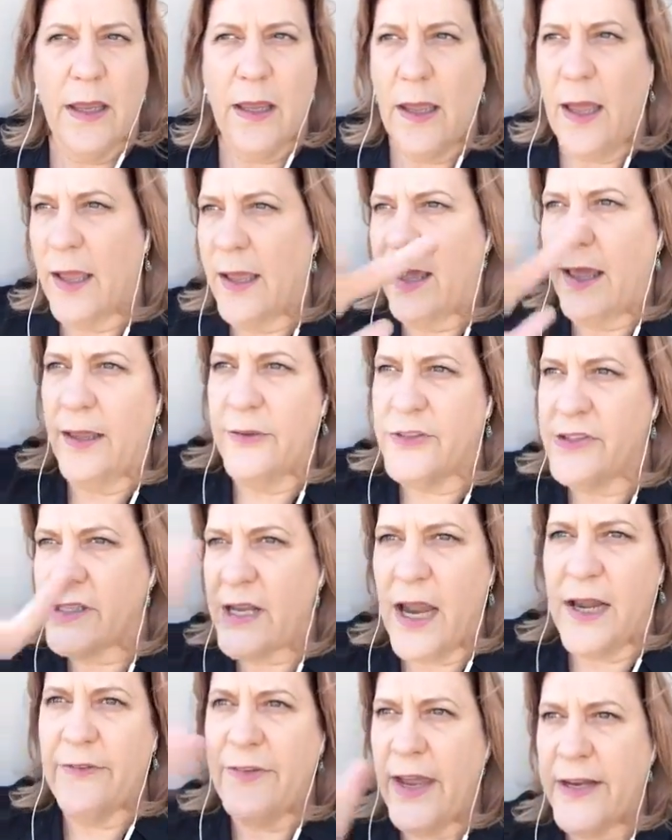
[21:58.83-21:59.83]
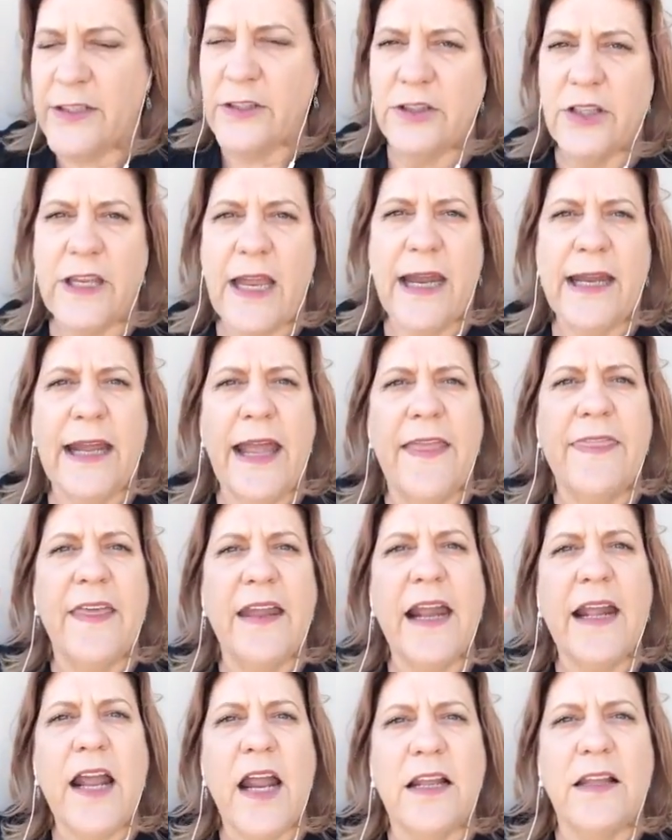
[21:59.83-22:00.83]
I just kind of had to look at it, and
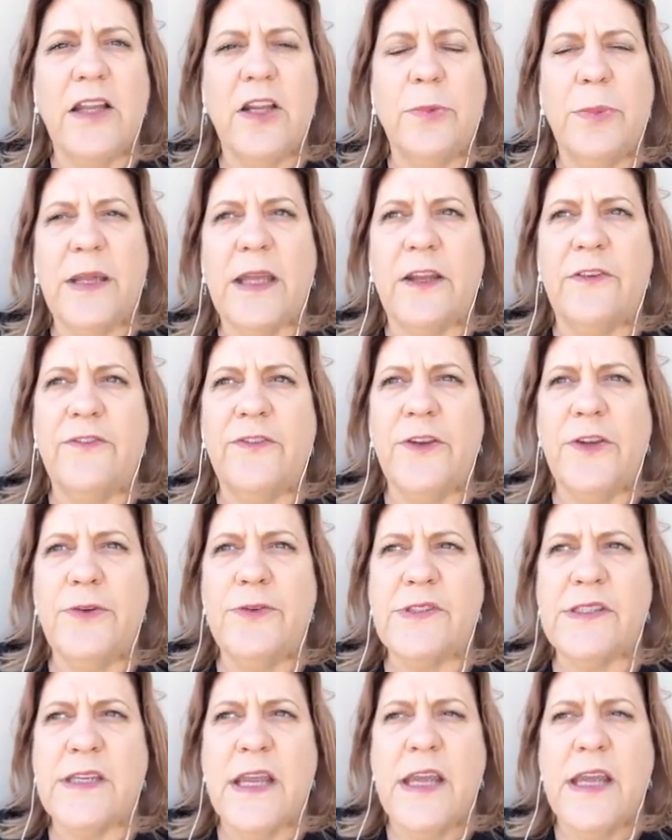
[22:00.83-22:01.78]
then I got a little bit confused